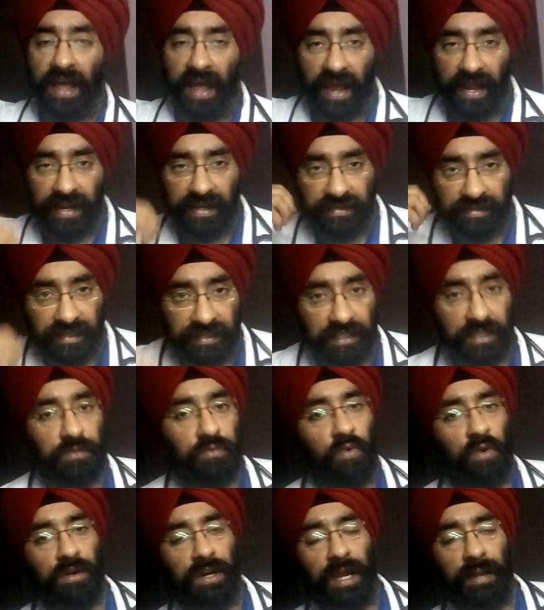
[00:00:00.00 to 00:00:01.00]
And this is
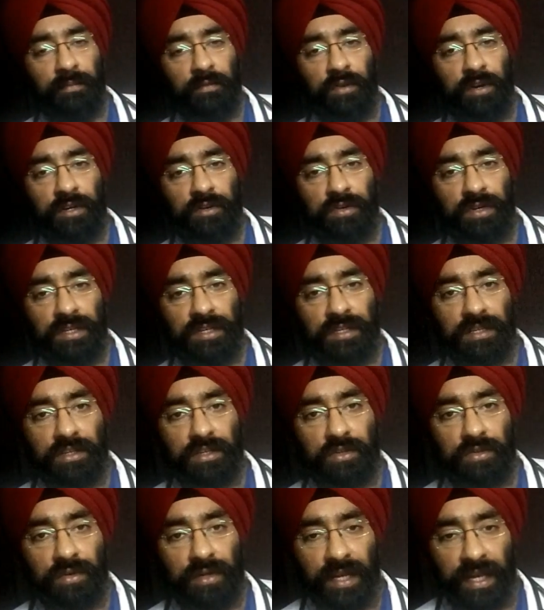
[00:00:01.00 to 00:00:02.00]
what I'm going to
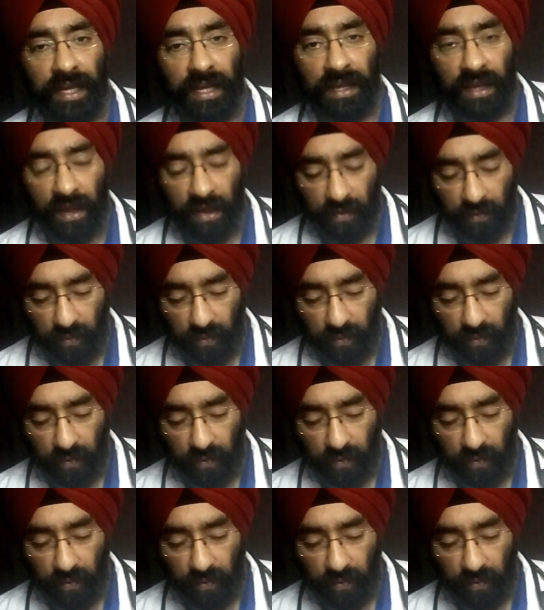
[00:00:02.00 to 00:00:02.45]
discuss today.